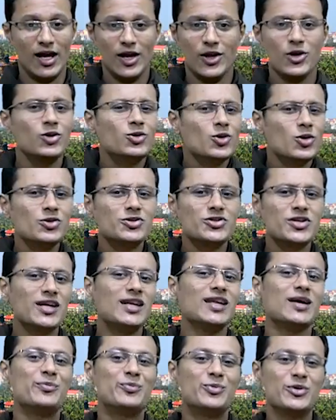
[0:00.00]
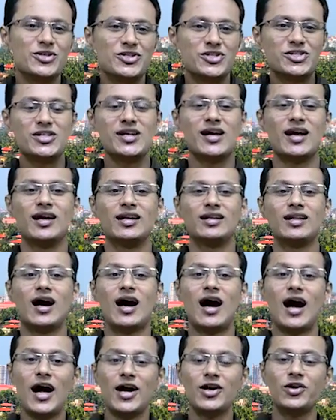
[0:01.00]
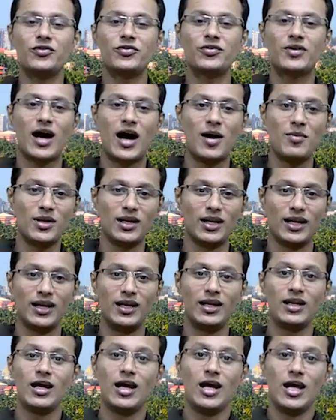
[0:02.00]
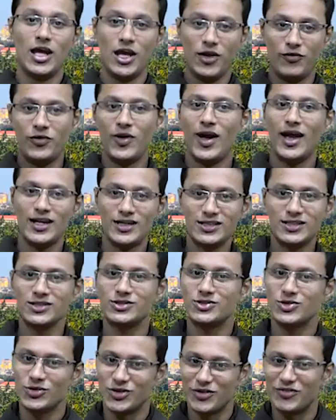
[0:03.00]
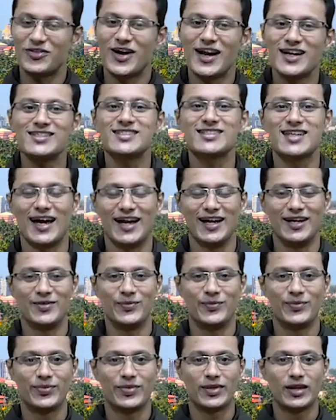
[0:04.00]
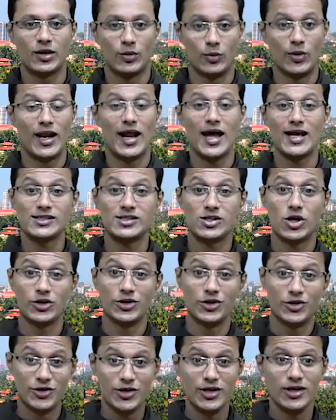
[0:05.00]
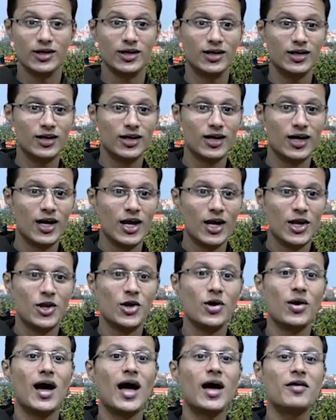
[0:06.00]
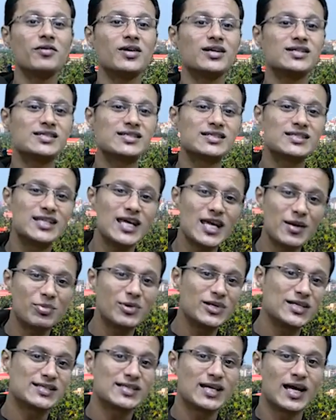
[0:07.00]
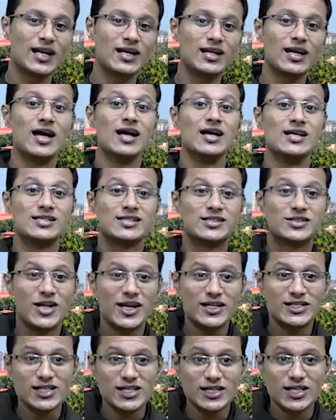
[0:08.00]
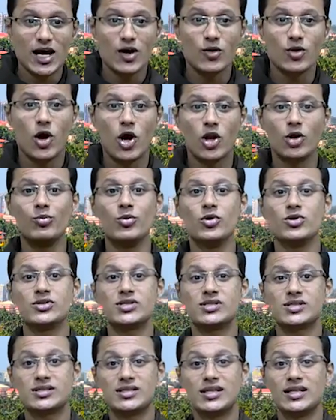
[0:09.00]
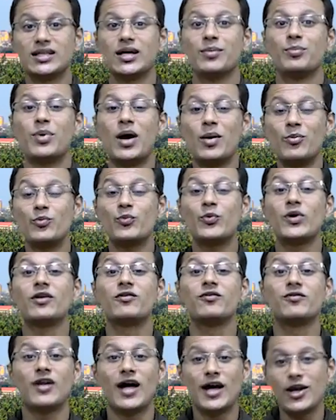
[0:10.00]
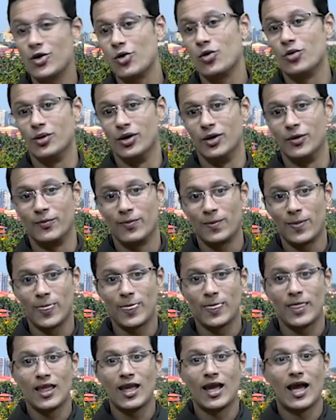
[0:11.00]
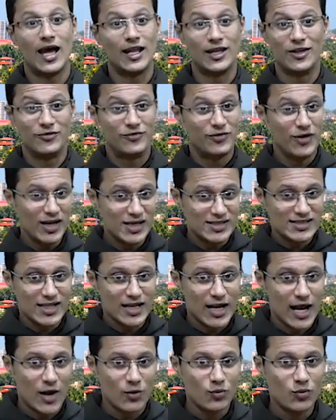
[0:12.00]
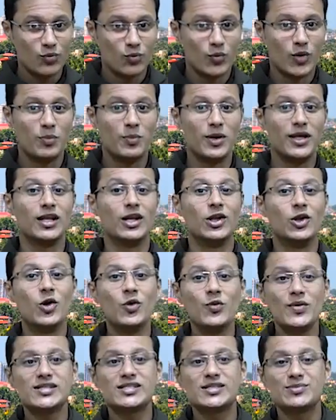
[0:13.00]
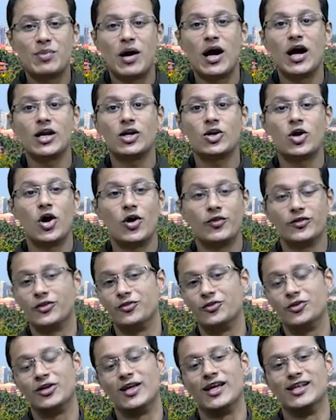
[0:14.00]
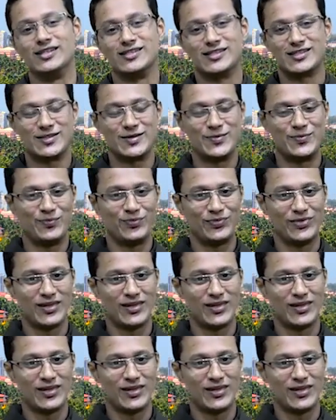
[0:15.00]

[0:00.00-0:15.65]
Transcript: You don't really appreciate the height of Carmel Hill if you enter through the front side, whereas on the rear you have a steep descent stretching down almost till the Pumpwell flyover, and the fields around would be the lowest part of the foothills.